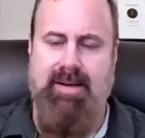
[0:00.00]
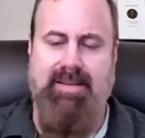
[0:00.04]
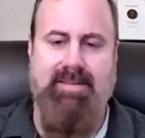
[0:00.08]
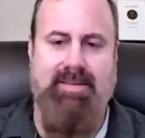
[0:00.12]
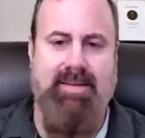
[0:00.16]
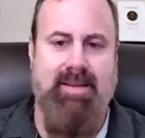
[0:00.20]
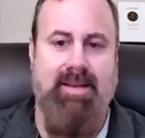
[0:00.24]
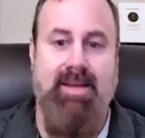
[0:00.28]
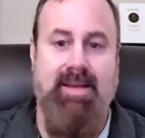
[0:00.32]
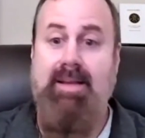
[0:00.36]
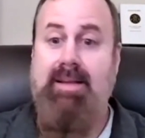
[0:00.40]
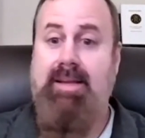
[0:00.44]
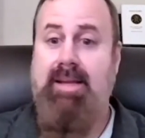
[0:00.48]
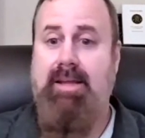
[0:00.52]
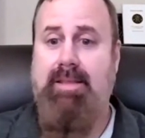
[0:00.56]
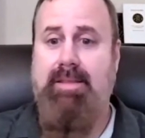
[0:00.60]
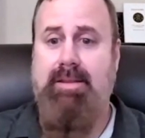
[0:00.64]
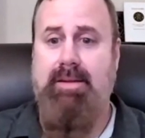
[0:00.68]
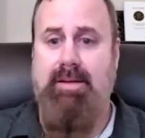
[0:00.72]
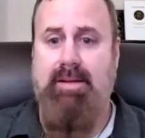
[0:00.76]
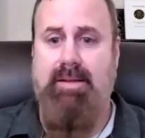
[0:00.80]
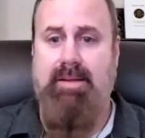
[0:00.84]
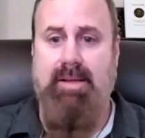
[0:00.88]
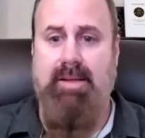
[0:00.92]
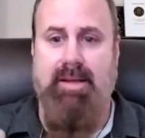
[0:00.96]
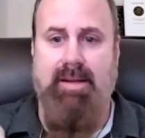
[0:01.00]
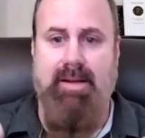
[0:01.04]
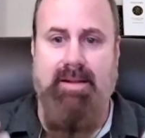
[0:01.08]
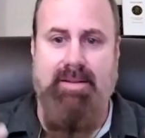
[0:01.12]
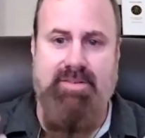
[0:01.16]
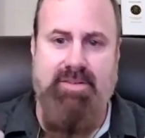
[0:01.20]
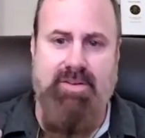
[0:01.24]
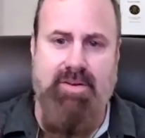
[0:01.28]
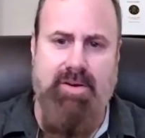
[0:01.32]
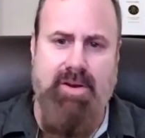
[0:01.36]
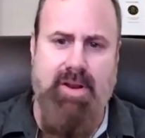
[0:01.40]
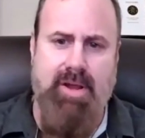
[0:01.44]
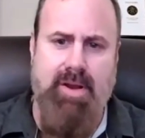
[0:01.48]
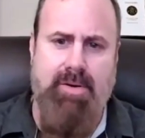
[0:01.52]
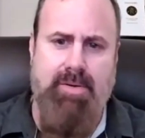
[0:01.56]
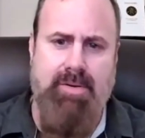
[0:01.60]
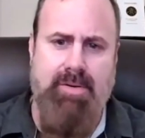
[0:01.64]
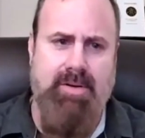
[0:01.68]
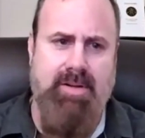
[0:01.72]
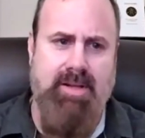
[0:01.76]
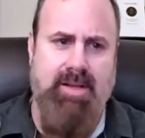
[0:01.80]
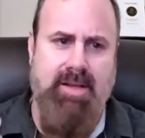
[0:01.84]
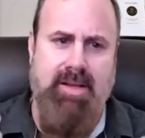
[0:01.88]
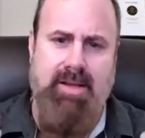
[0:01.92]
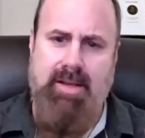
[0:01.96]
It's kith and kin. It's
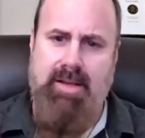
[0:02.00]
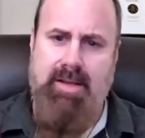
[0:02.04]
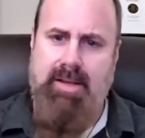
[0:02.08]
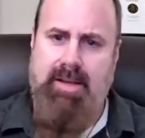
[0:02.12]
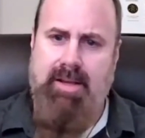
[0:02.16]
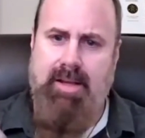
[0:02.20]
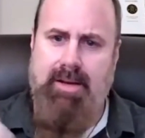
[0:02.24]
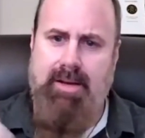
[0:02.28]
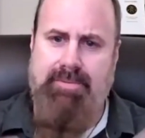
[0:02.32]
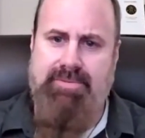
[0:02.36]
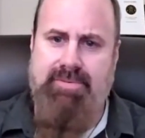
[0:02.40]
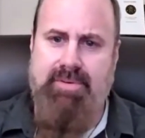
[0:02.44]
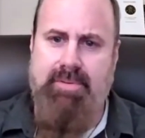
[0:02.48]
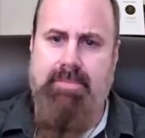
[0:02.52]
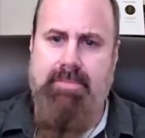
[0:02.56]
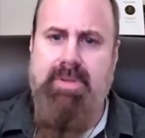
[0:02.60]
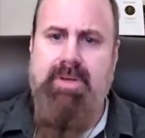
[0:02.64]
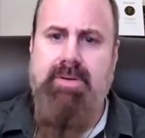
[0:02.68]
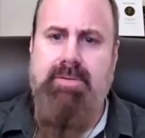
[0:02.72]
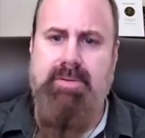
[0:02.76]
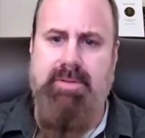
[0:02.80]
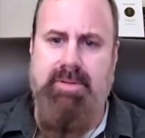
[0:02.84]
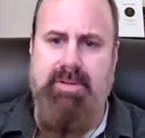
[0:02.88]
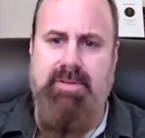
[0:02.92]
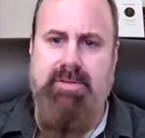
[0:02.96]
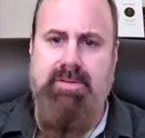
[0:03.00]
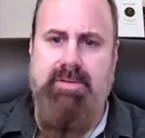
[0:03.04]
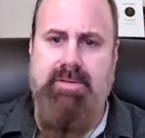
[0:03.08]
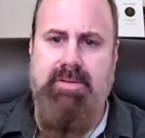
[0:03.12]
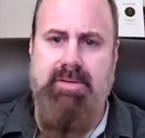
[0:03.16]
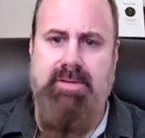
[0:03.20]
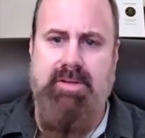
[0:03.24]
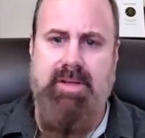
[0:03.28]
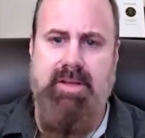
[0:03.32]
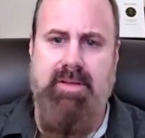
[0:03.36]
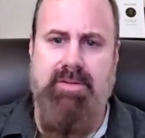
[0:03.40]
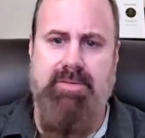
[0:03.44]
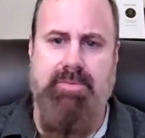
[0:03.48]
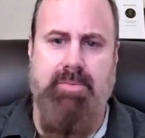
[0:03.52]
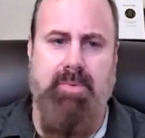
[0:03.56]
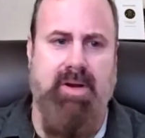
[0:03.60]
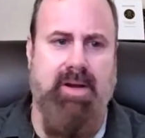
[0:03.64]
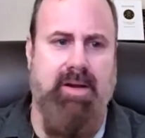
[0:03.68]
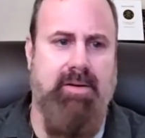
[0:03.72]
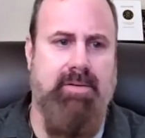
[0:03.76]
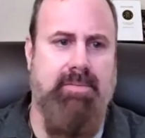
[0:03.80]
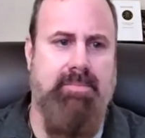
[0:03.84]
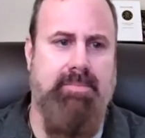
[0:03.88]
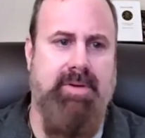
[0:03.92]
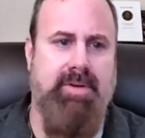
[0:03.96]
known and familiar as
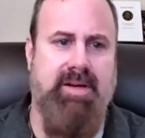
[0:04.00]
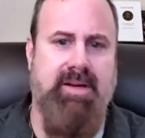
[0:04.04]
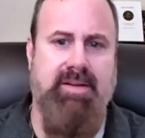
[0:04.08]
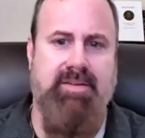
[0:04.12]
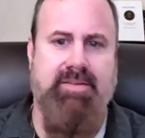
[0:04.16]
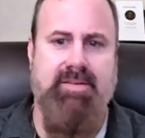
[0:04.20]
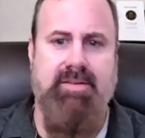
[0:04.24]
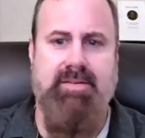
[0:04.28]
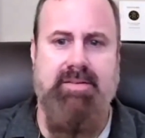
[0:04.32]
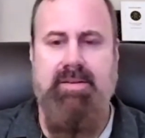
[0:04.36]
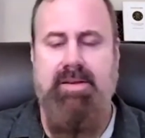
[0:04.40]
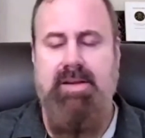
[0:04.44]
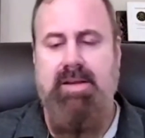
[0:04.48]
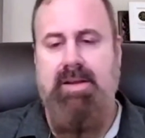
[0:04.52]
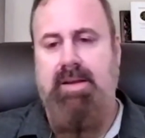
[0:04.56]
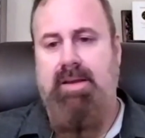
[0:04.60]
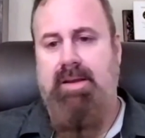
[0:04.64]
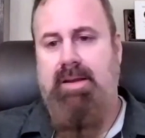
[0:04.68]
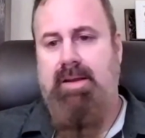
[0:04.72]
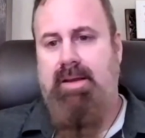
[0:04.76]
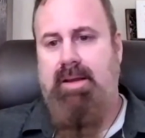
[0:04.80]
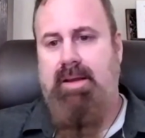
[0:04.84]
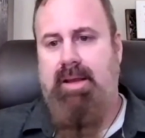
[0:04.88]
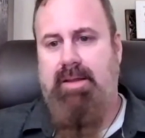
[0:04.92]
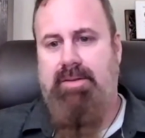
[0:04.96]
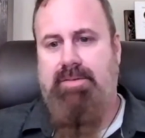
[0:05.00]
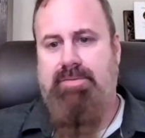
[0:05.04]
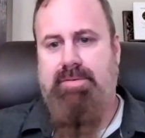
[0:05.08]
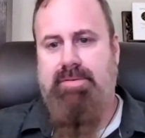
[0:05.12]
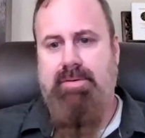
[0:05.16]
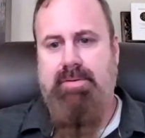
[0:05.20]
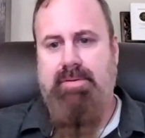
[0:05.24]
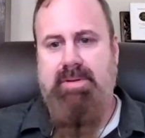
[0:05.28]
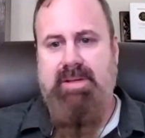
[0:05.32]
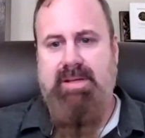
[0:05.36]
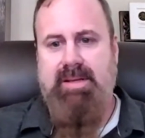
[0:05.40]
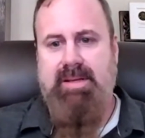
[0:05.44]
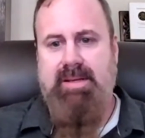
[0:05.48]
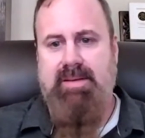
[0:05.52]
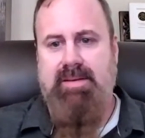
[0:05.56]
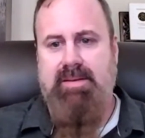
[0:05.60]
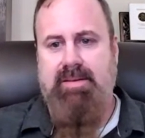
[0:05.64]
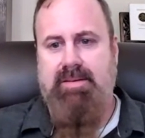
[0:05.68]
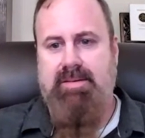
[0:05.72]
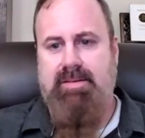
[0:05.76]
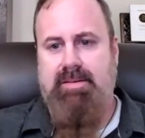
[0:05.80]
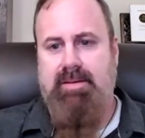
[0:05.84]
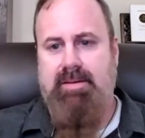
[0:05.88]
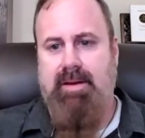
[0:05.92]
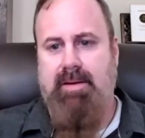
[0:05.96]
well, because it truly
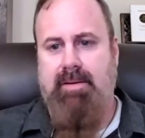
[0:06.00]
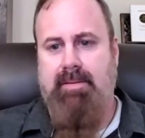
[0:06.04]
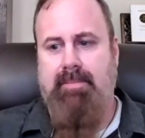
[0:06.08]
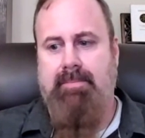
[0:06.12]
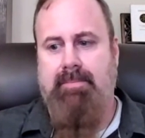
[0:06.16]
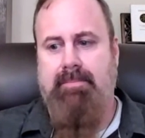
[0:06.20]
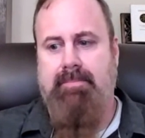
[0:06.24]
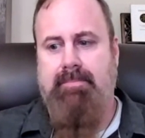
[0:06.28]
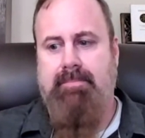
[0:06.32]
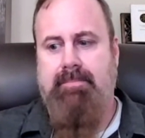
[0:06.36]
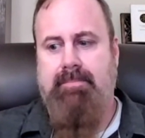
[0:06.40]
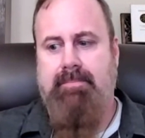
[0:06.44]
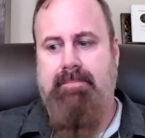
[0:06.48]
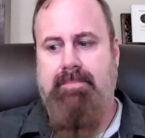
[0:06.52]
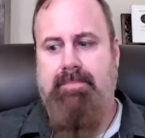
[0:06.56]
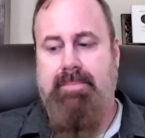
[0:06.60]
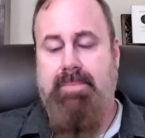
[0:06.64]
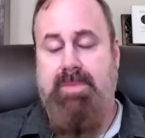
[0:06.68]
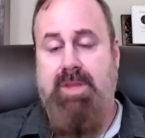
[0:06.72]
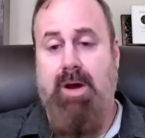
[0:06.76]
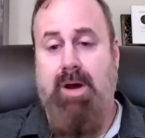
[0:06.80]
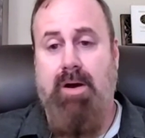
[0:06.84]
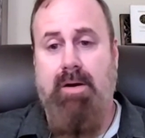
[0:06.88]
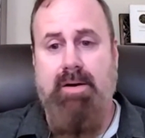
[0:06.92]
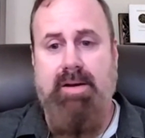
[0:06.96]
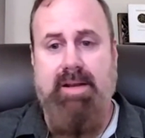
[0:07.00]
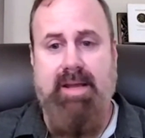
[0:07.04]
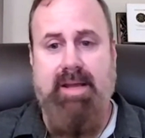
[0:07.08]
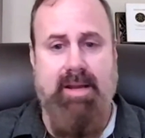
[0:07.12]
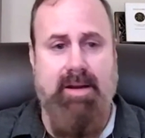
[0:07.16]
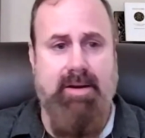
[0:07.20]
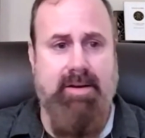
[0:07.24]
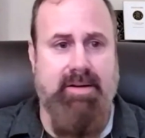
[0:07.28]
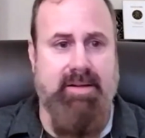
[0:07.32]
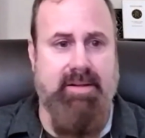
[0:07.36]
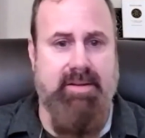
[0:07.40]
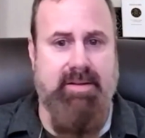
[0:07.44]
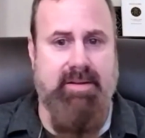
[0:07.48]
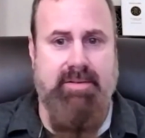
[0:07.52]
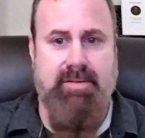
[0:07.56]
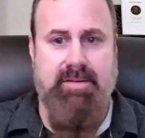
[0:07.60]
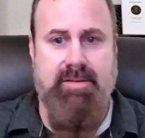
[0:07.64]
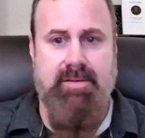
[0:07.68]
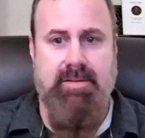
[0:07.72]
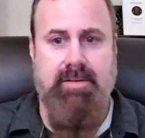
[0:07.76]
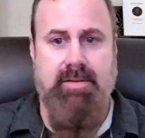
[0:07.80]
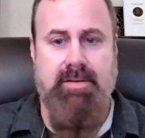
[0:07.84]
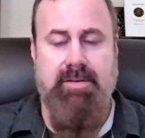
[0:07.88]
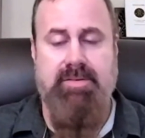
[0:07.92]
is our inheritance.